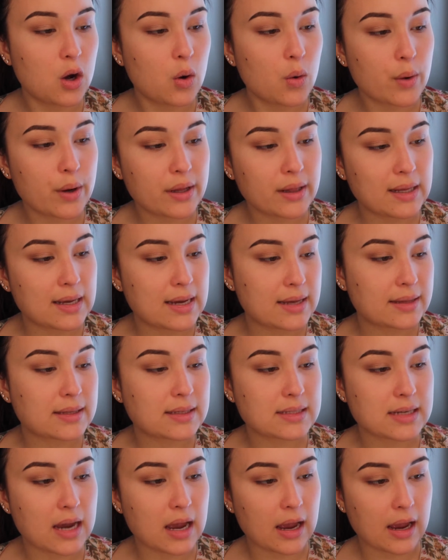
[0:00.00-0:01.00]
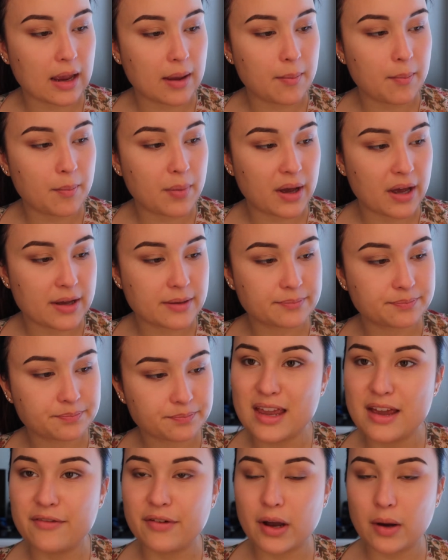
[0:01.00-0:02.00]
oily at the time, but
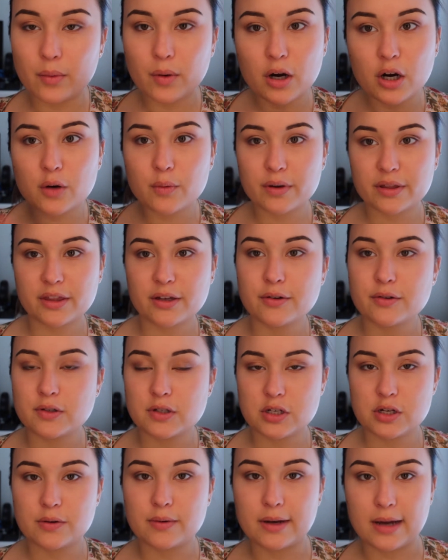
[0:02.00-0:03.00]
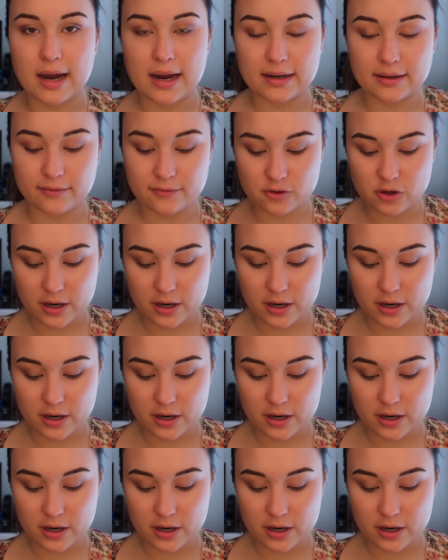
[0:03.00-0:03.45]
if I work with those two and kind of